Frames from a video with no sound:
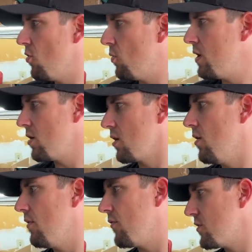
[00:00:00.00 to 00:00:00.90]
We are
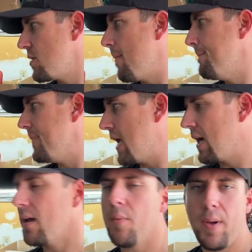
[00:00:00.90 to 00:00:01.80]
going for some
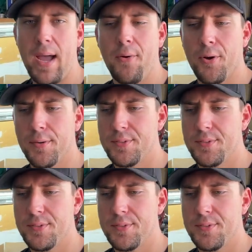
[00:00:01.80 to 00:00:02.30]
big power.